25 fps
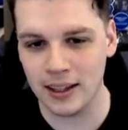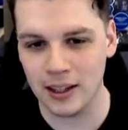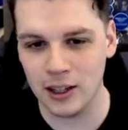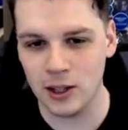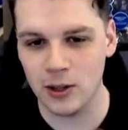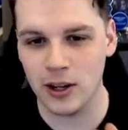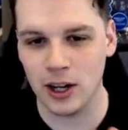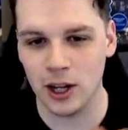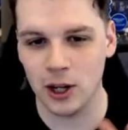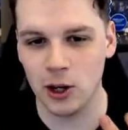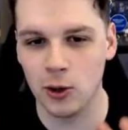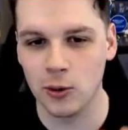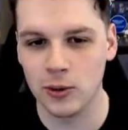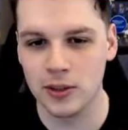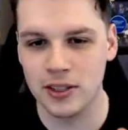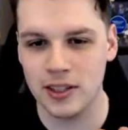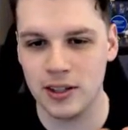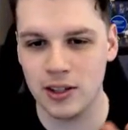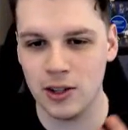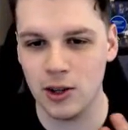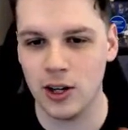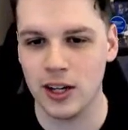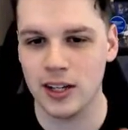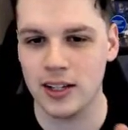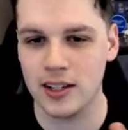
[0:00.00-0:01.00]
you
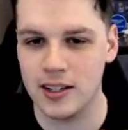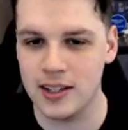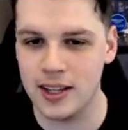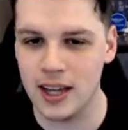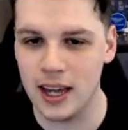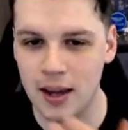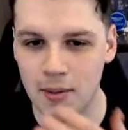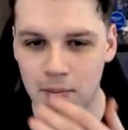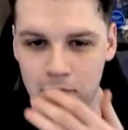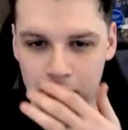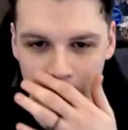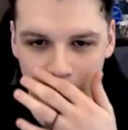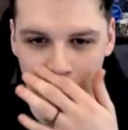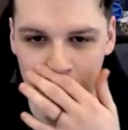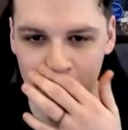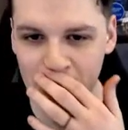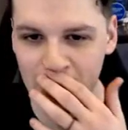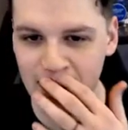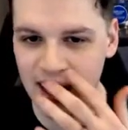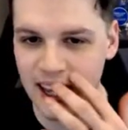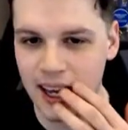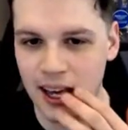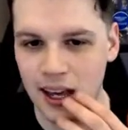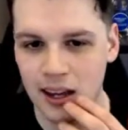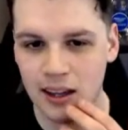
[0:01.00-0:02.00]
can see it properly
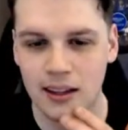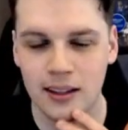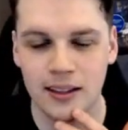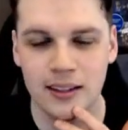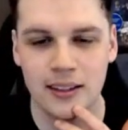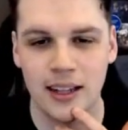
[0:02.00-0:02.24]
here.